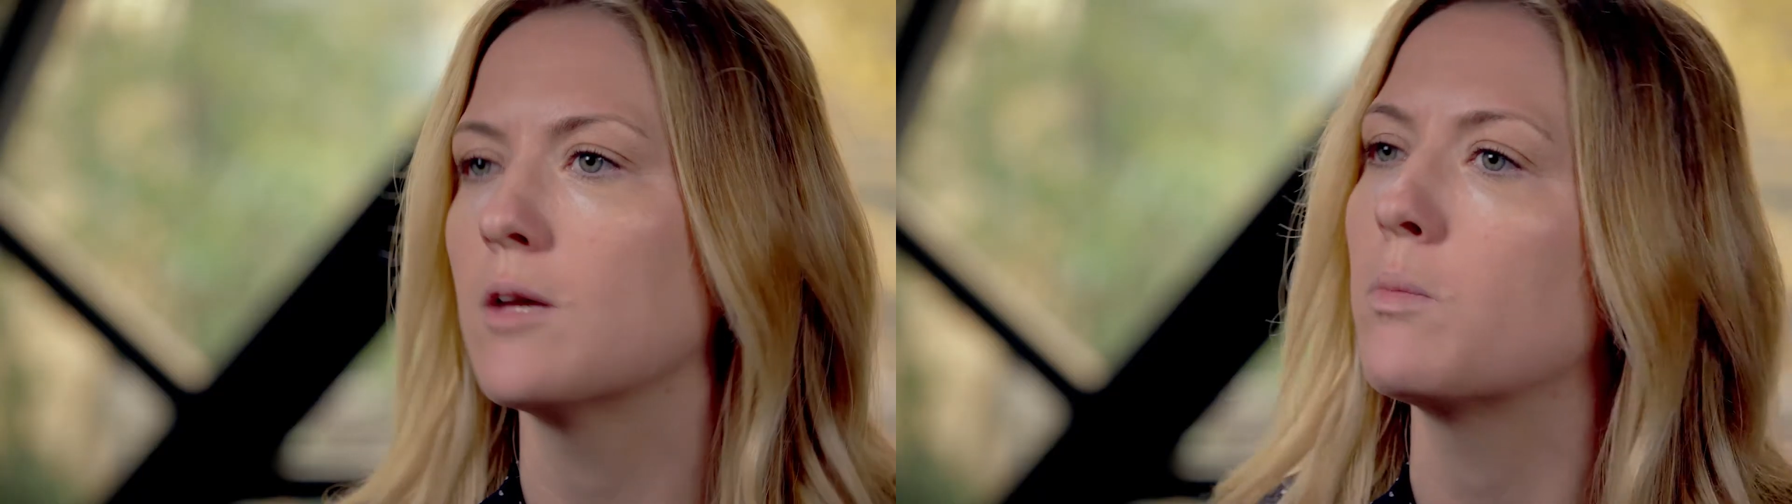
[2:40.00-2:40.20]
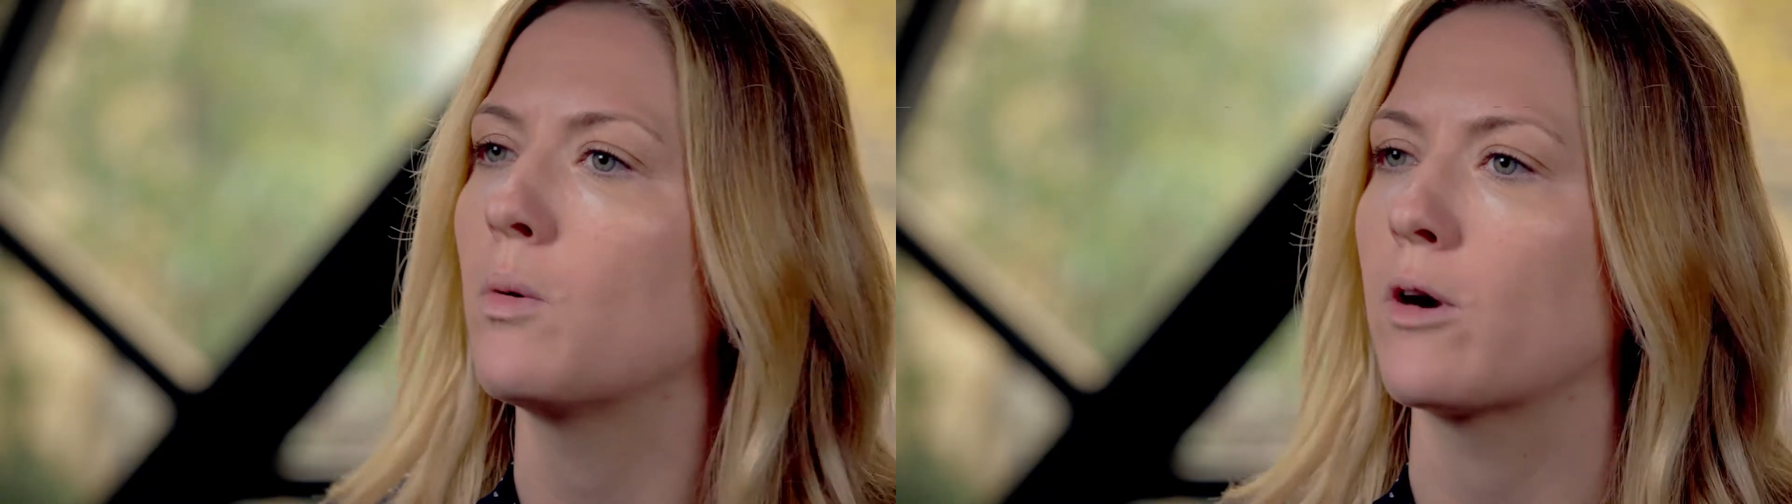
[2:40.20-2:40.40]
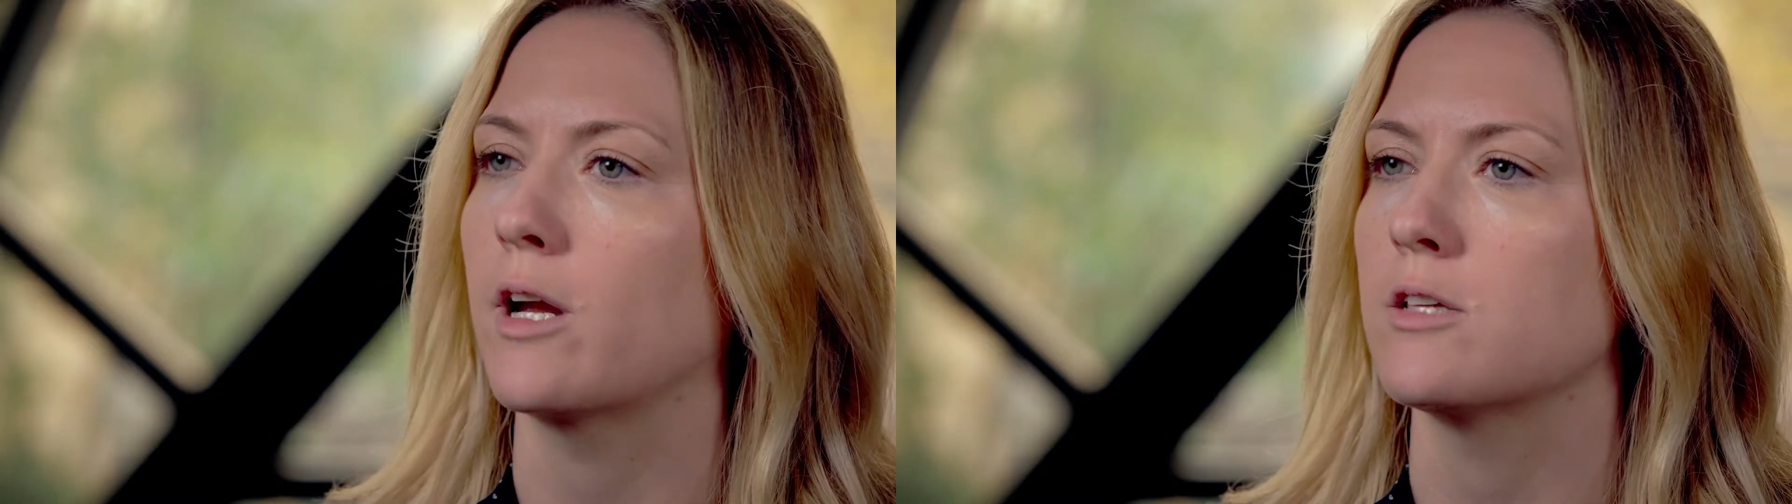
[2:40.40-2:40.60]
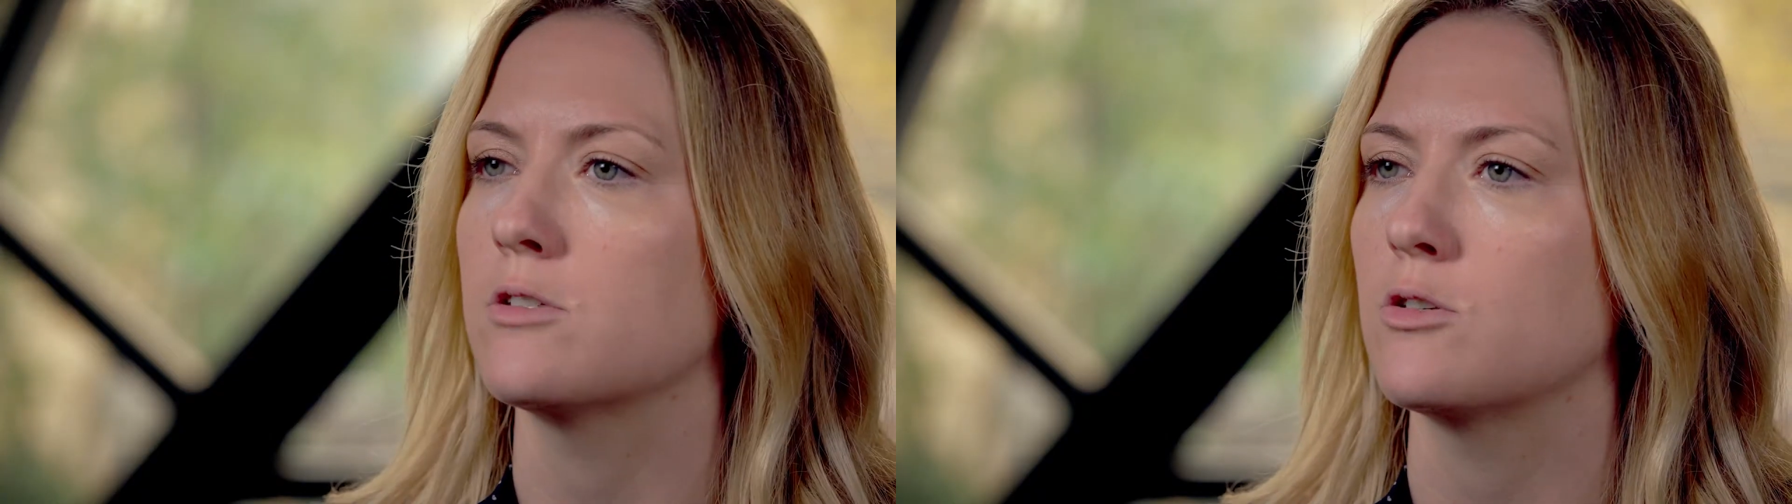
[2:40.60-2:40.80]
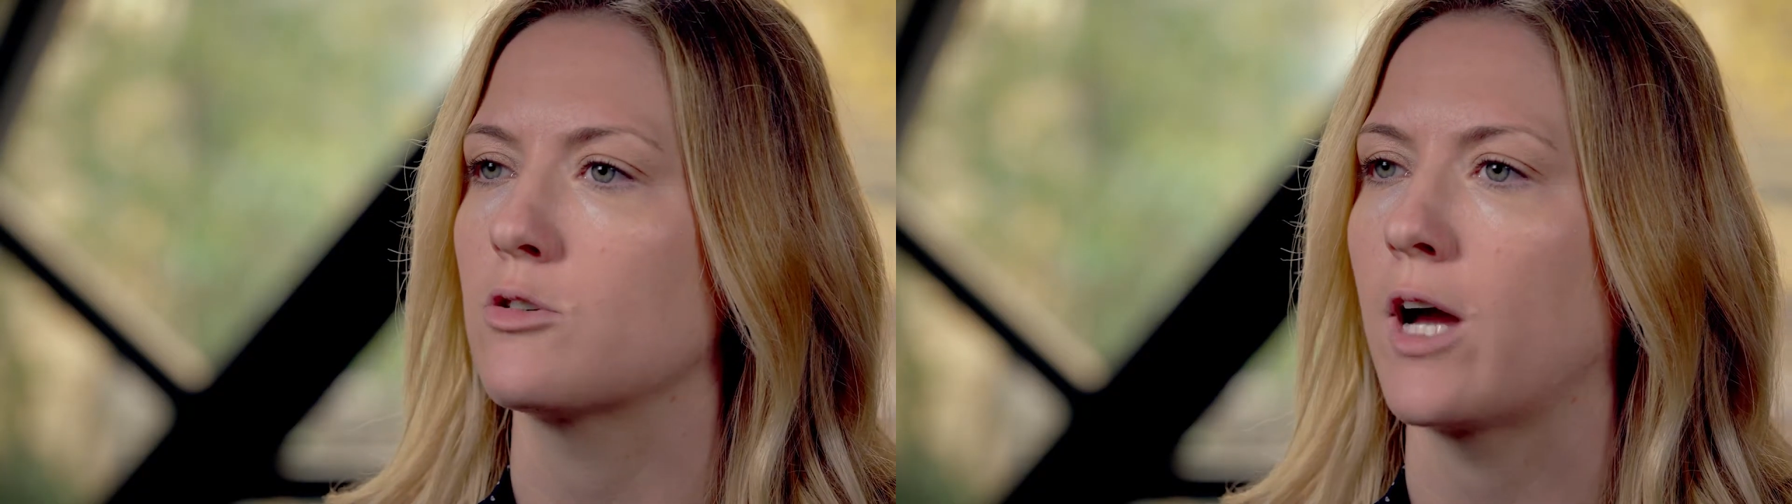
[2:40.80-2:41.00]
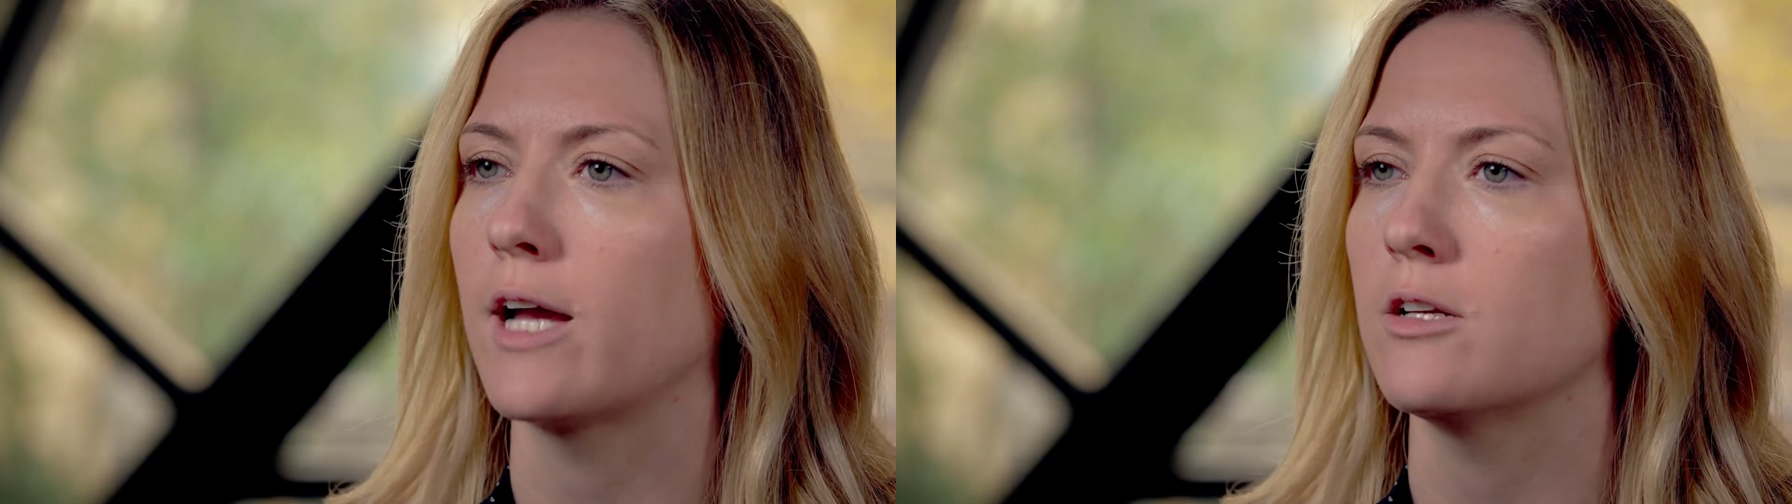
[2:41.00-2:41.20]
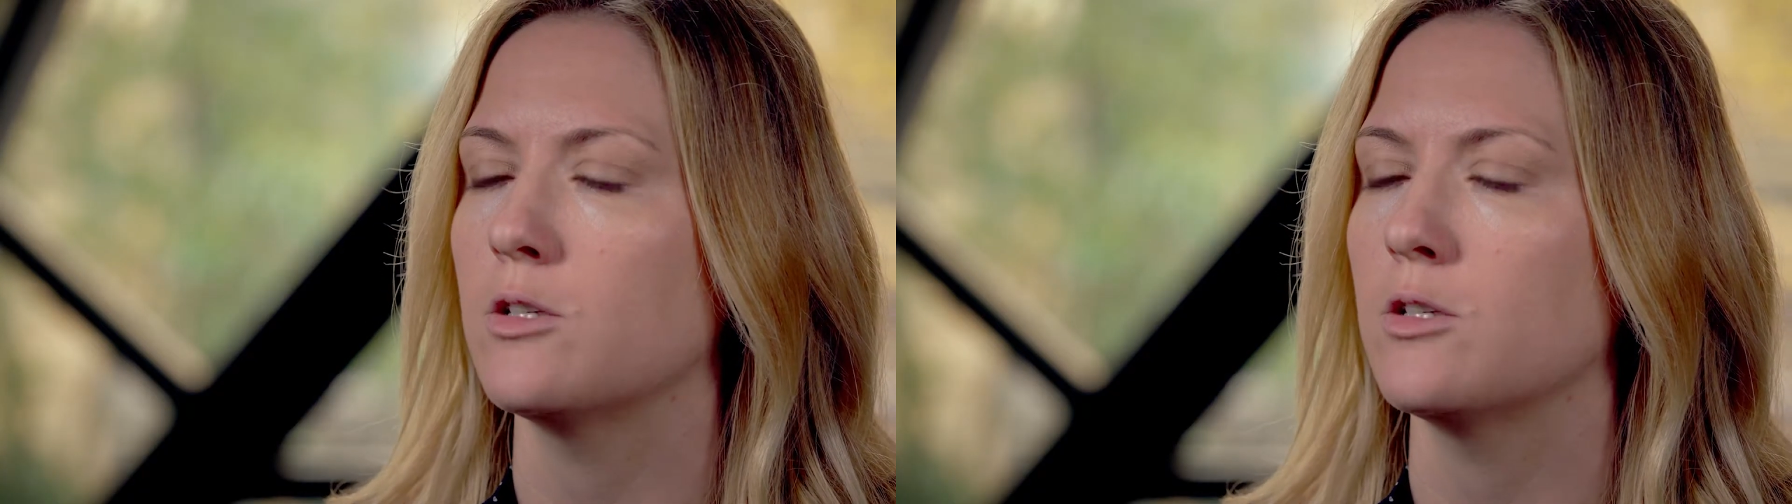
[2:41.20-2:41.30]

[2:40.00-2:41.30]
important to try to